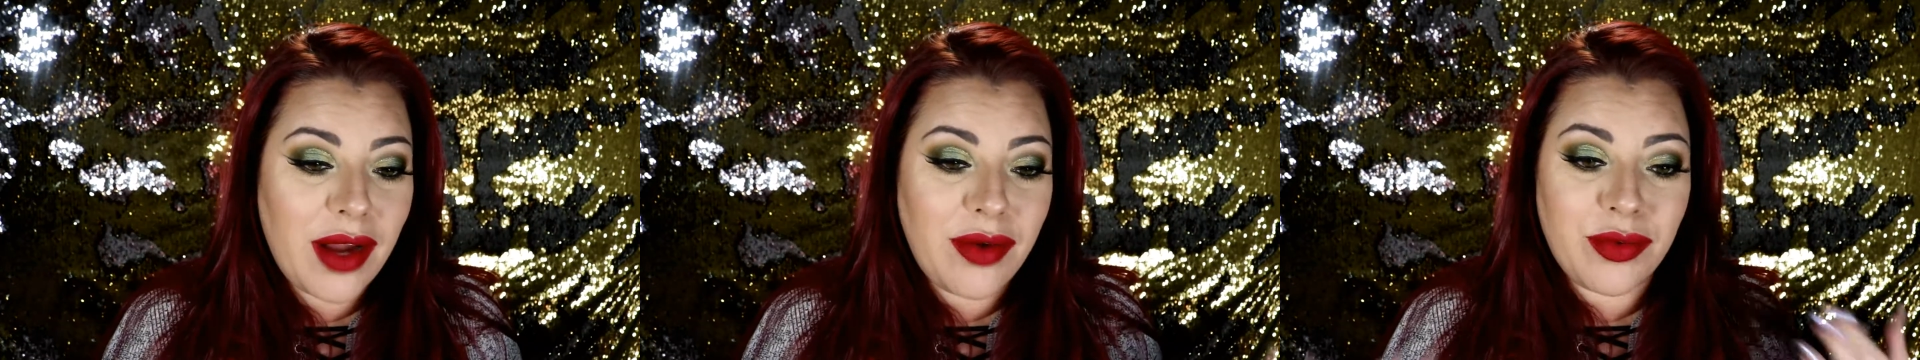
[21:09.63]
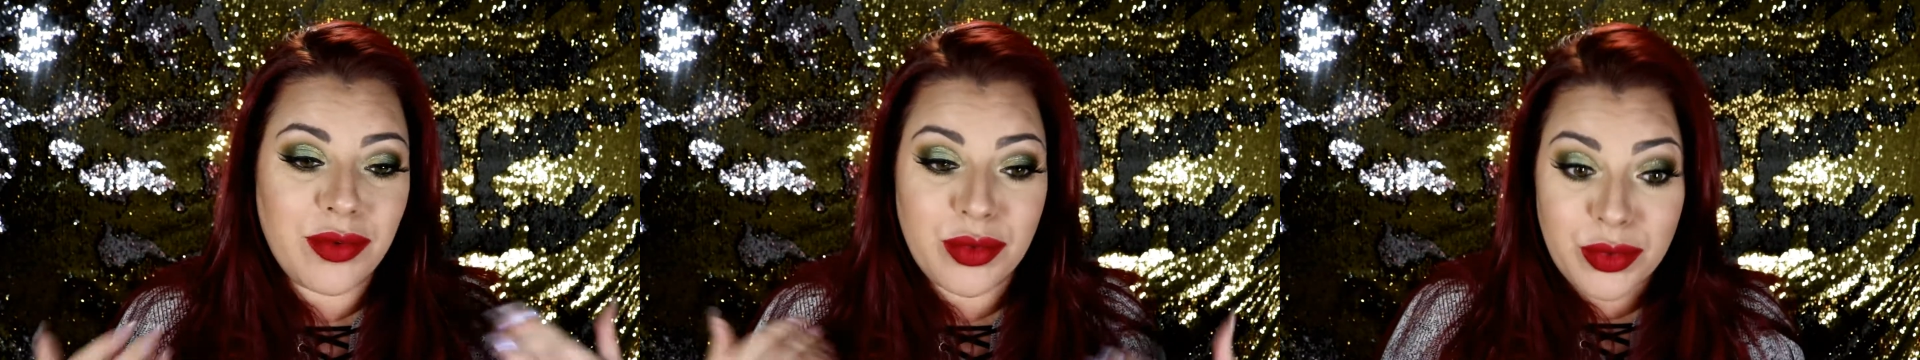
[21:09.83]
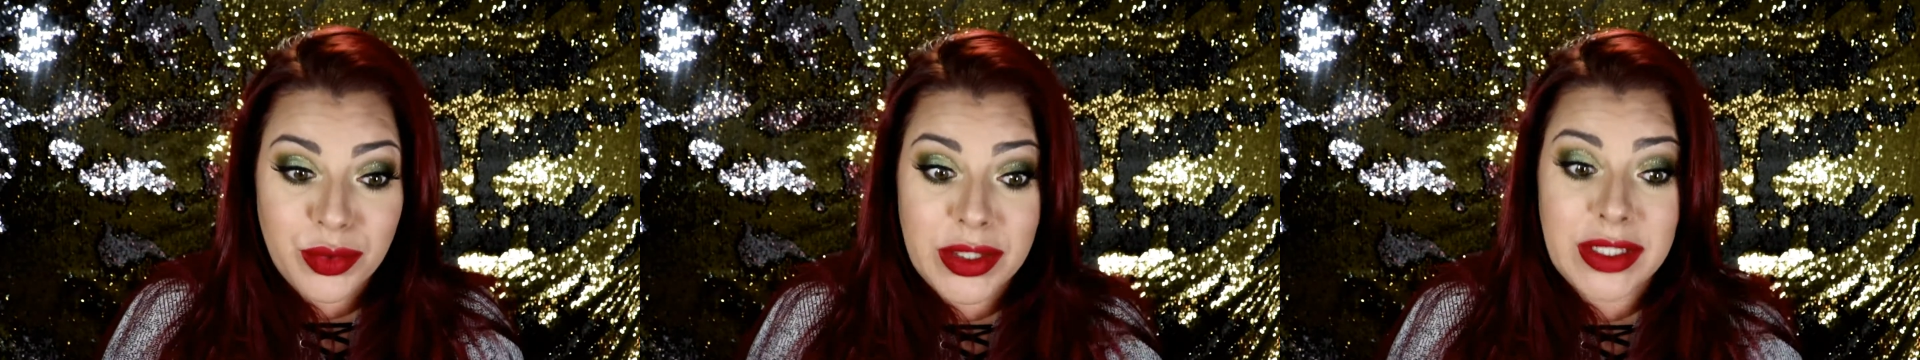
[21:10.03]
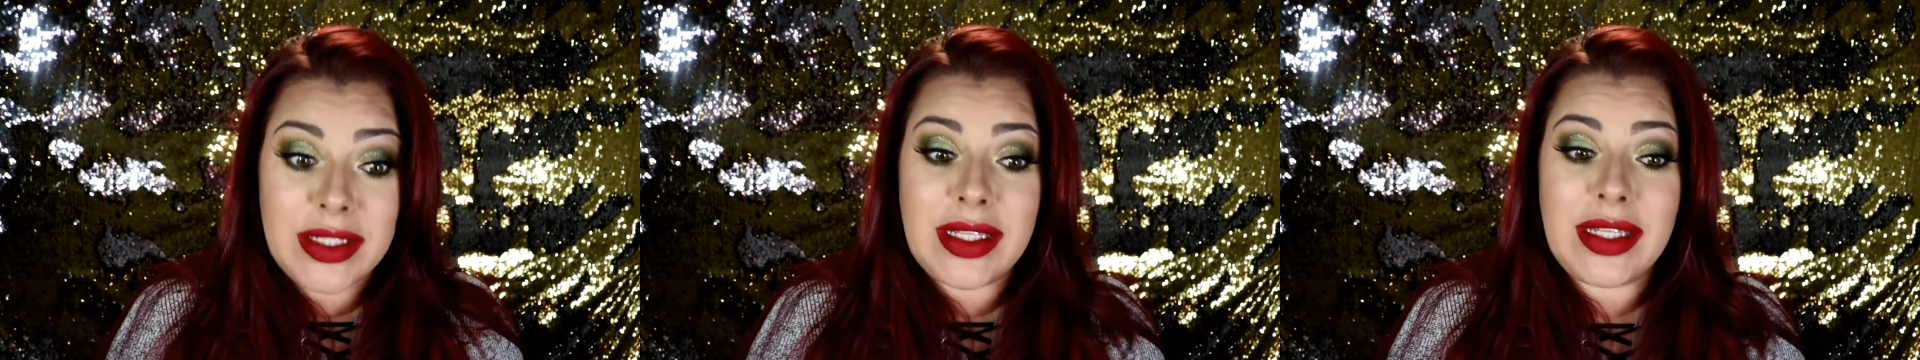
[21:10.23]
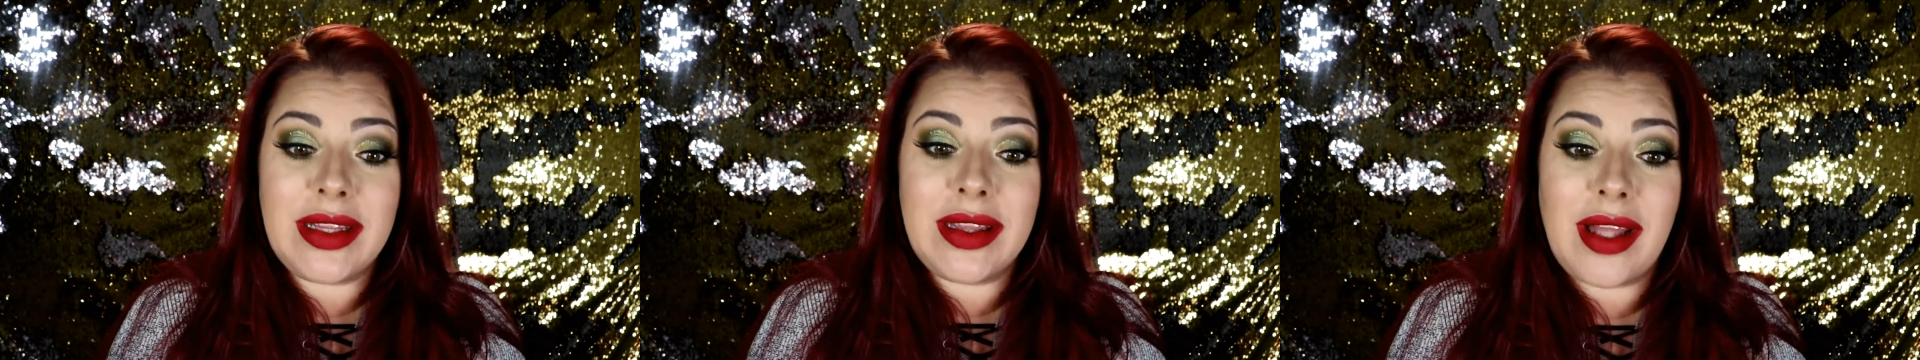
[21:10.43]

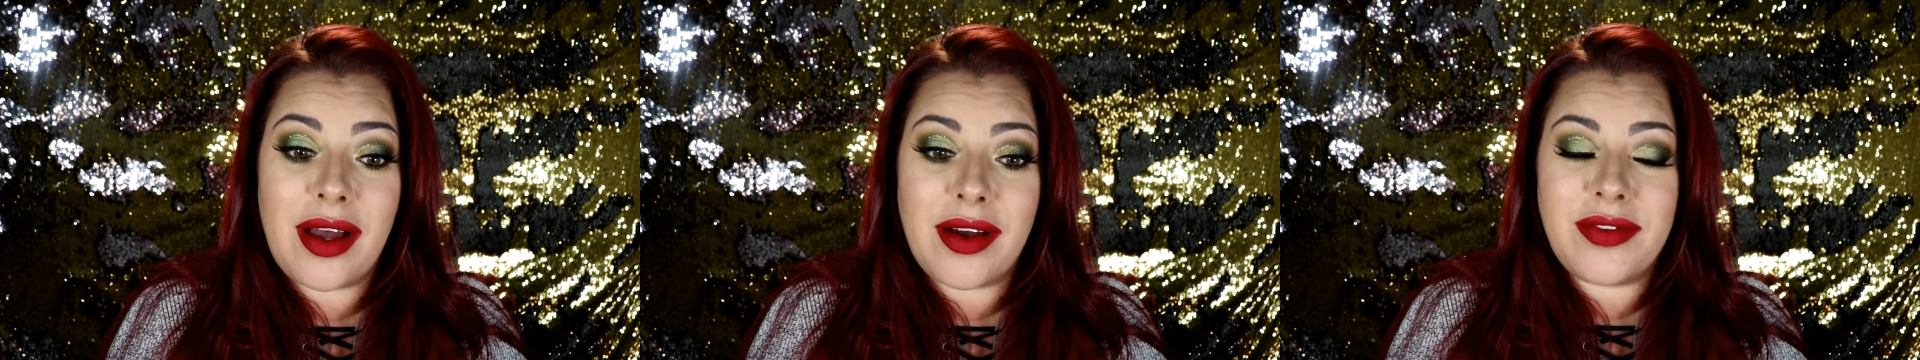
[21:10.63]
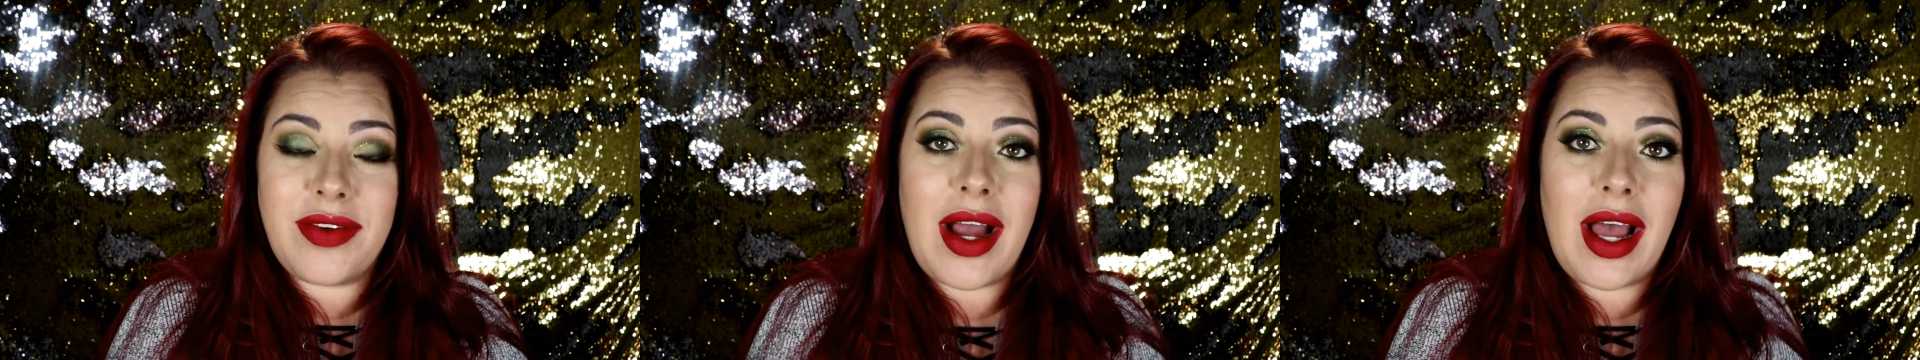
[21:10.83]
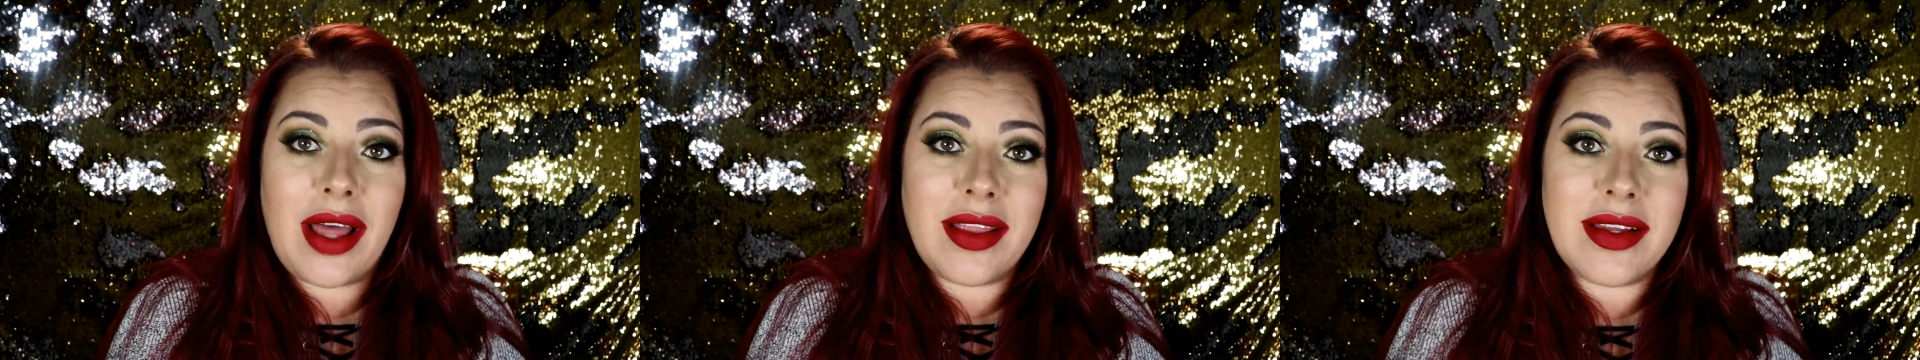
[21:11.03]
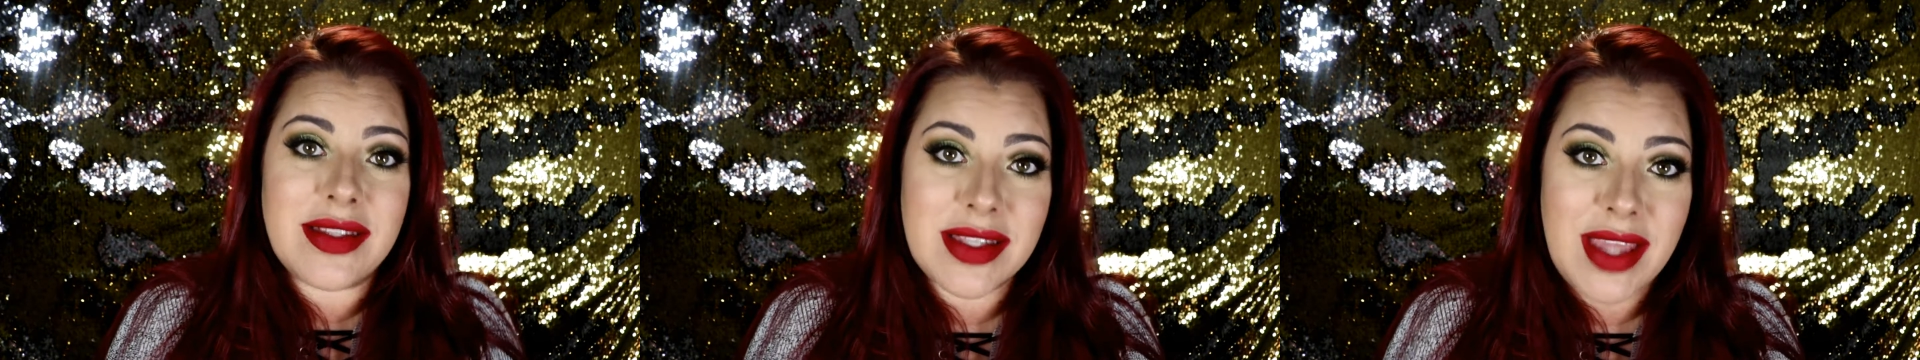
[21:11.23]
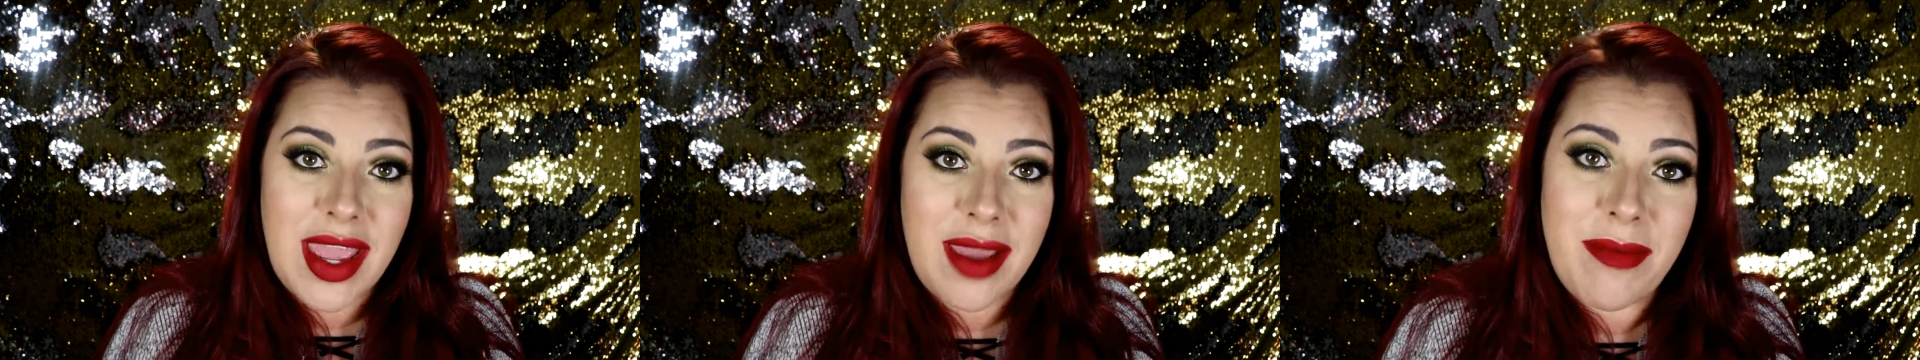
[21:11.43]
really love how
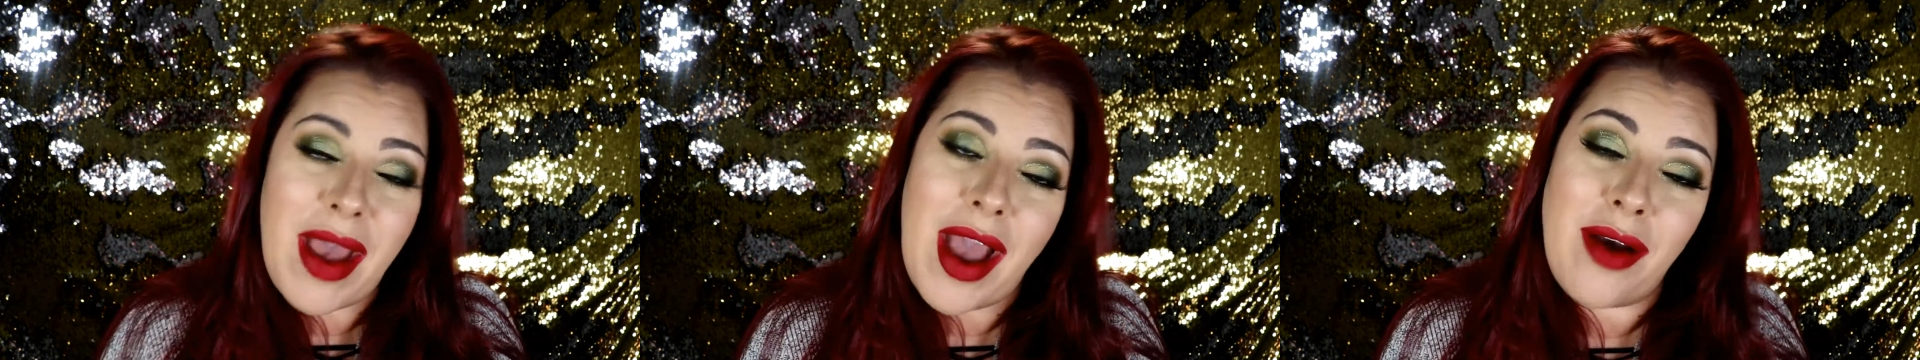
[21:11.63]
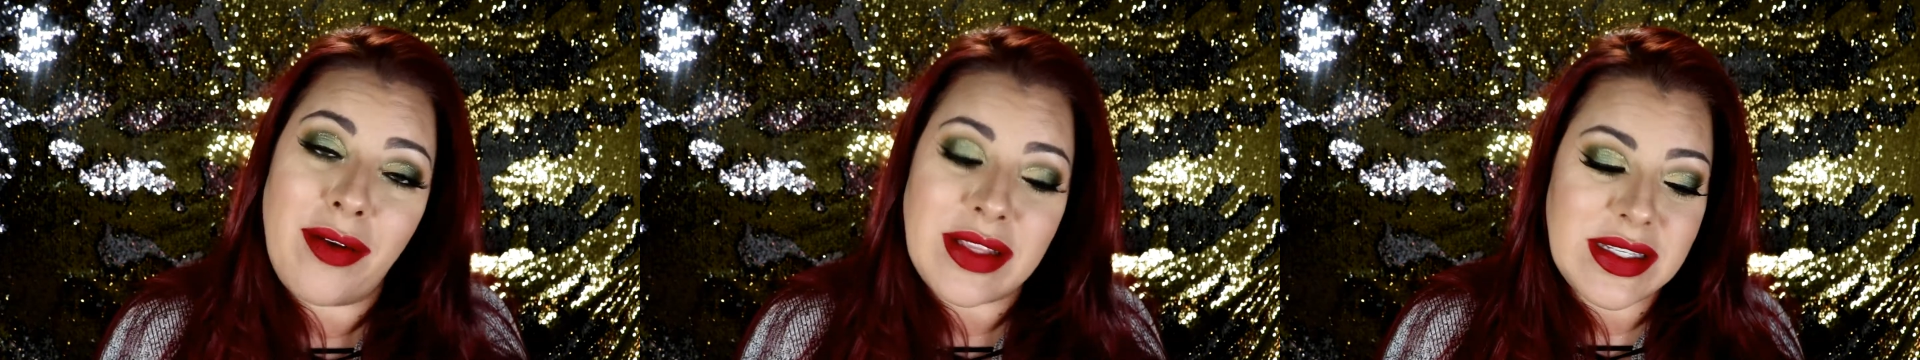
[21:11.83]
this came out.